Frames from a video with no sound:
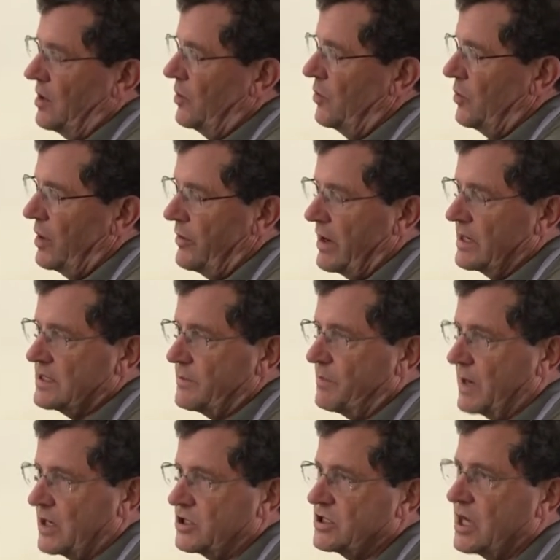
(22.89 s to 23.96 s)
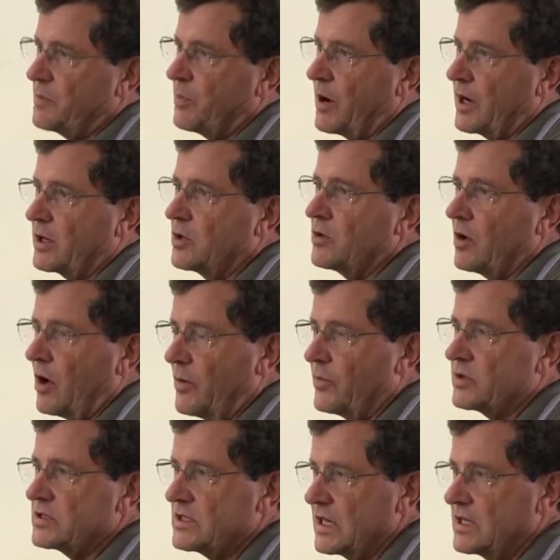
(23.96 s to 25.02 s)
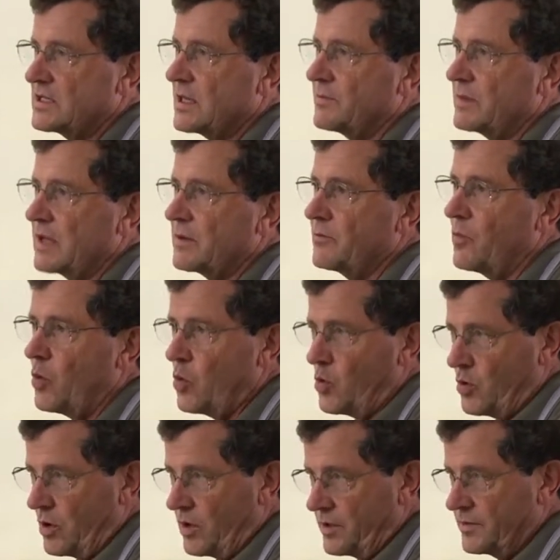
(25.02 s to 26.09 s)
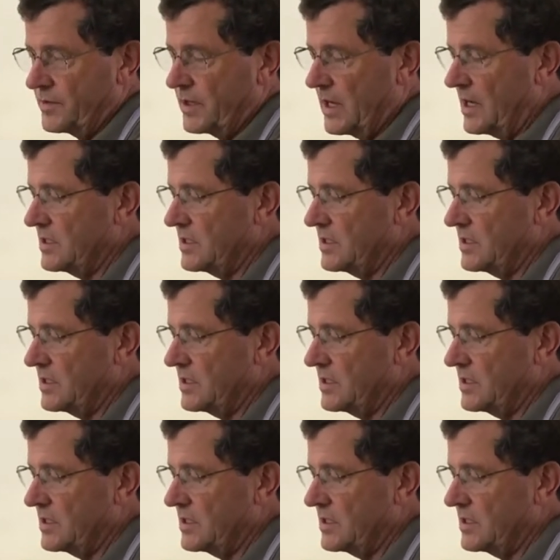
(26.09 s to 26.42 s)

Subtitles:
Whereas a biggish teapot, you'd almost need something more, yeah?